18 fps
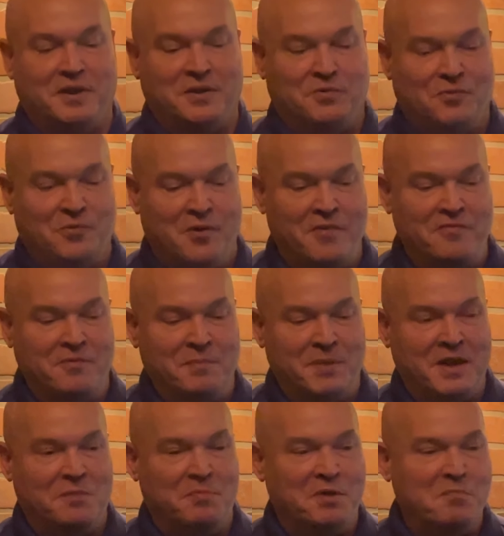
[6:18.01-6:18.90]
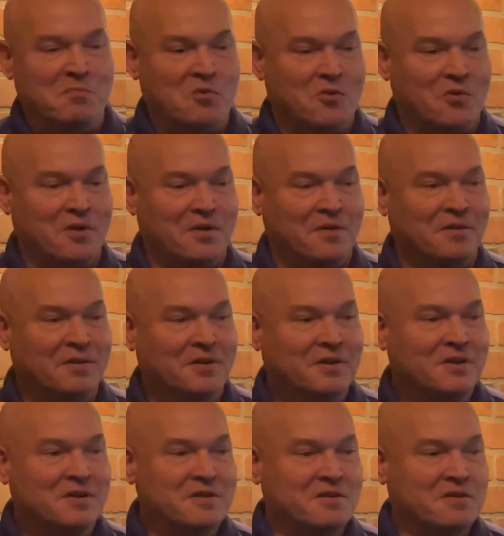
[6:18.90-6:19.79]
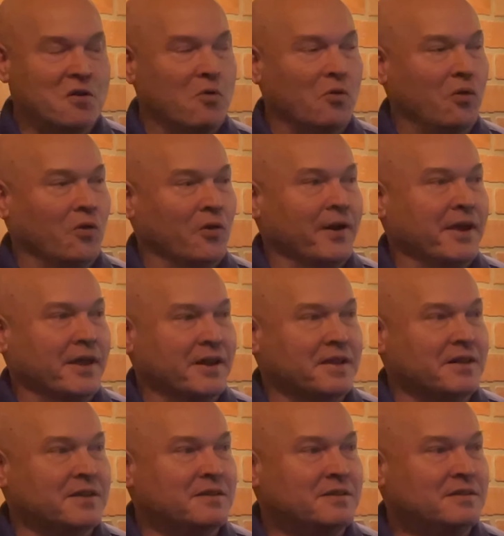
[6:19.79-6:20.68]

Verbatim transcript: driven me to be more goal oriented.